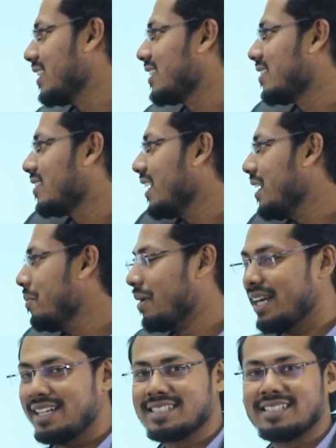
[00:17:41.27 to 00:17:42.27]
this. 3
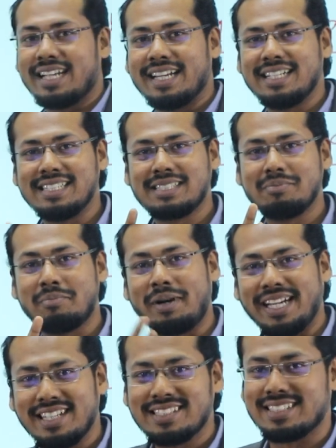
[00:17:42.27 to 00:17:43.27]
minus 9 is
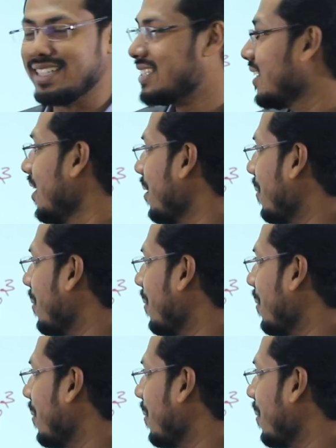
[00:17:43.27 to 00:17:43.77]
minus 6.